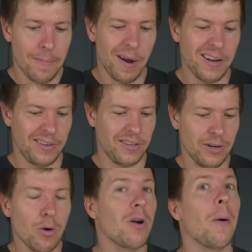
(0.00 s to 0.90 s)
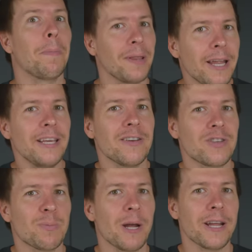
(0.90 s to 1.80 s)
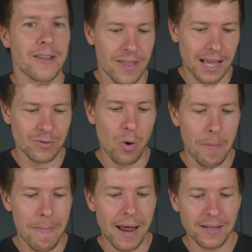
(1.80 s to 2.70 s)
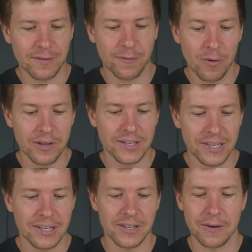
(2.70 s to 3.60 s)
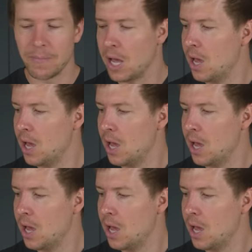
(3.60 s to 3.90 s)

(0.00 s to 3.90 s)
but it's still got plenty of speed, and that's what matters for this system.